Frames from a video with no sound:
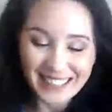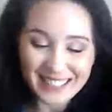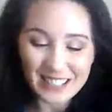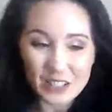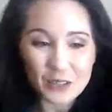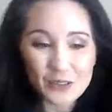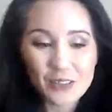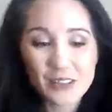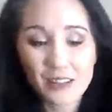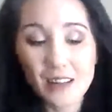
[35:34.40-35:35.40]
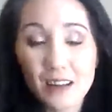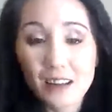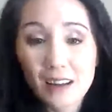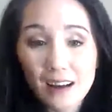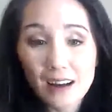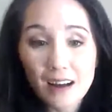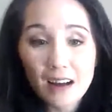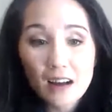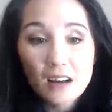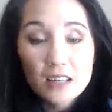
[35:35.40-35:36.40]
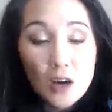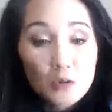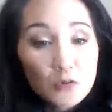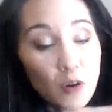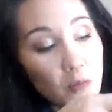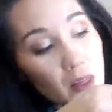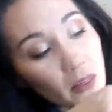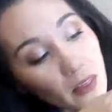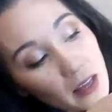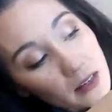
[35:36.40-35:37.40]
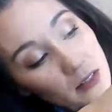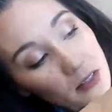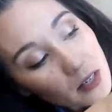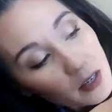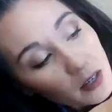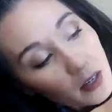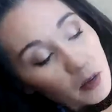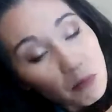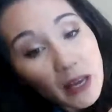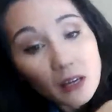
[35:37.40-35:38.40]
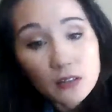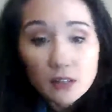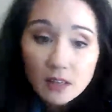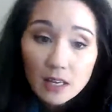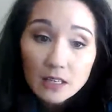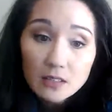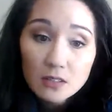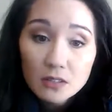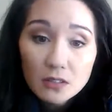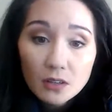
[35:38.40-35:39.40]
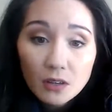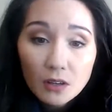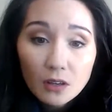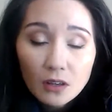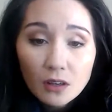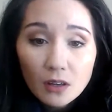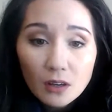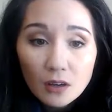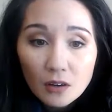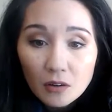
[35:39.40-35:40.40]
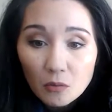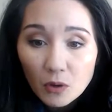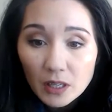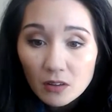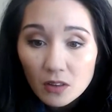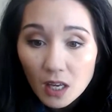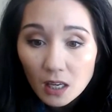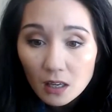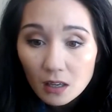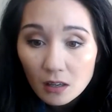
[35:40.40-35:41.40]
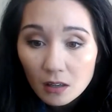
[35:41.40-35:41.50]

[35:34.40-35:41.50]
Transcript: So now from this compared to this, what do you think?